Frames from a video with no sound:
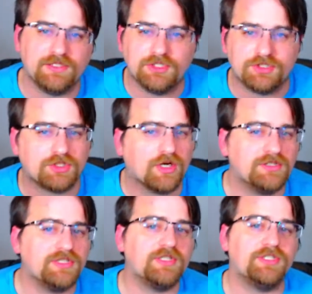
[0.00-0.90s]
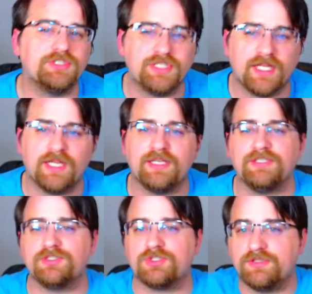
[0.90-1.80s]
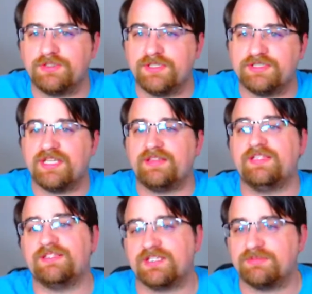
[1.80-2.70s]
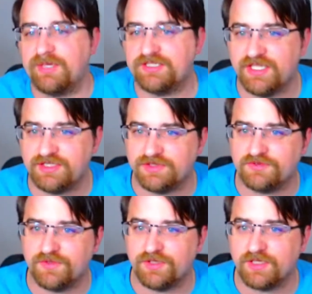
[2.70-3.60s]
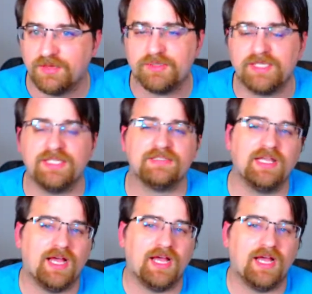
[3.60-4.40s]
Start to understand and start to set these expectations for the companies.